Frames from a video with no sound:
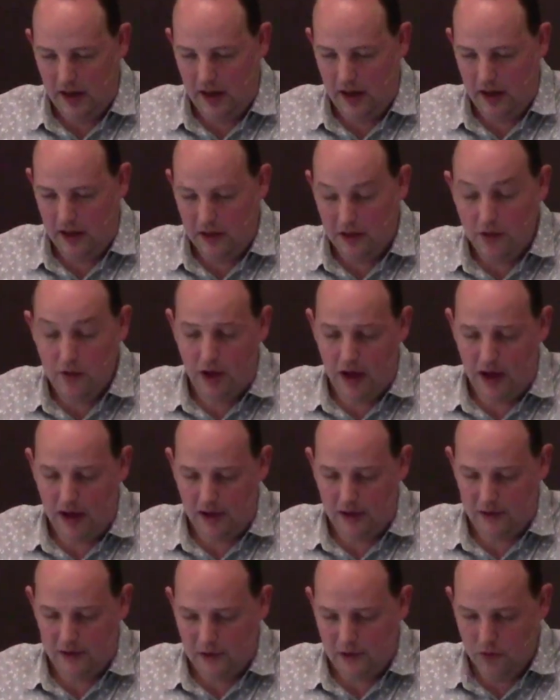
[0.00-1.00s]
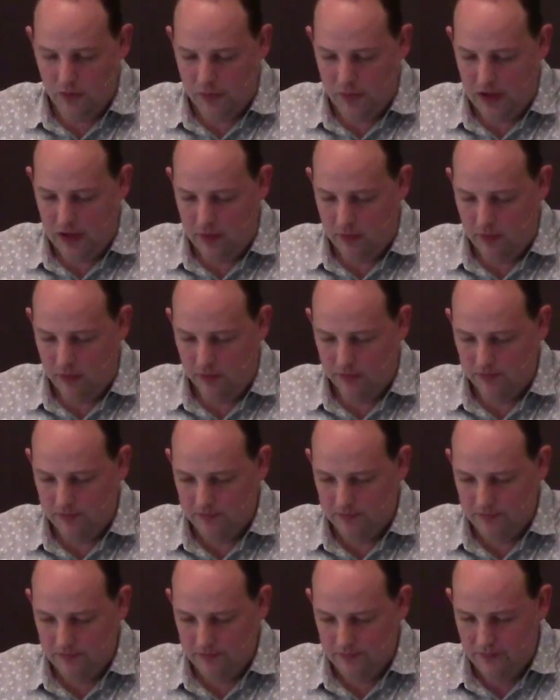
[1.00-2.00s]
You are to Your people.
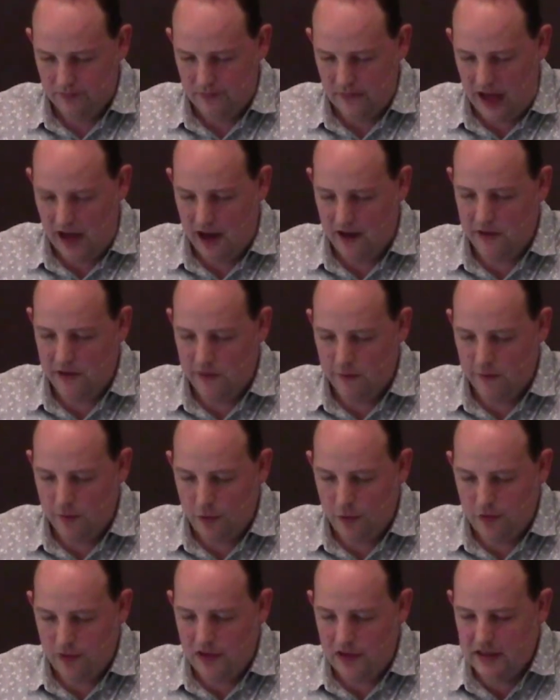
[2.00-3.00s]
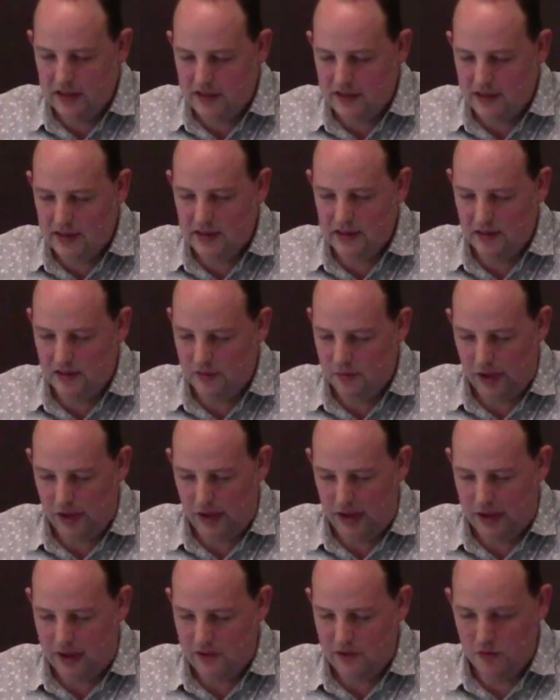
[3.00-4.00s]
How You've put these things in
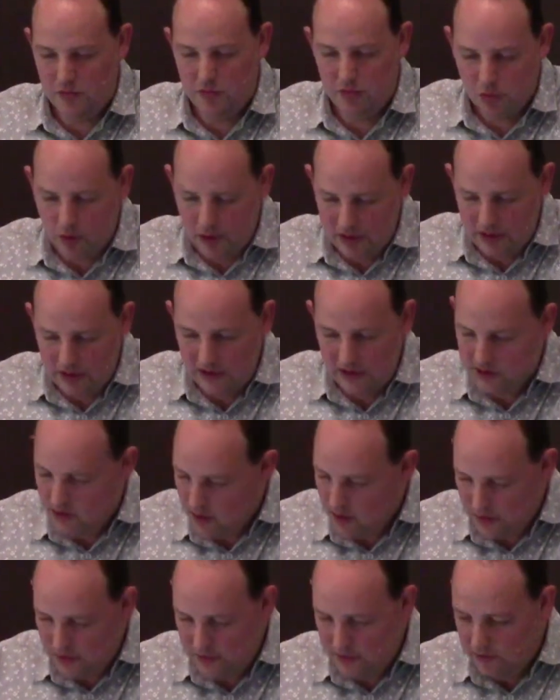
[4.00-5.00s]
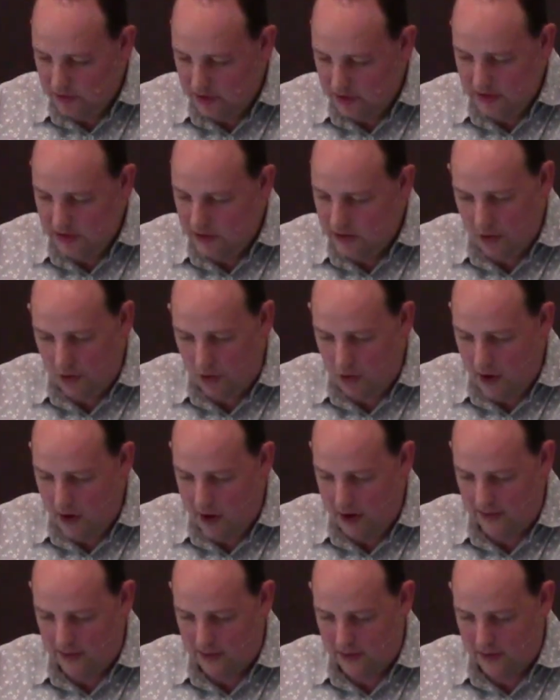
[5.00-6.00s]
place to point us ultimately to
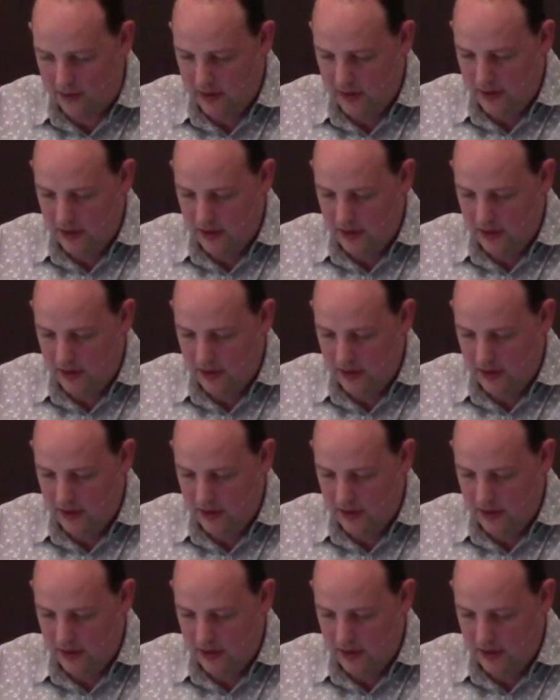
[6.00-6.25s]
Christ,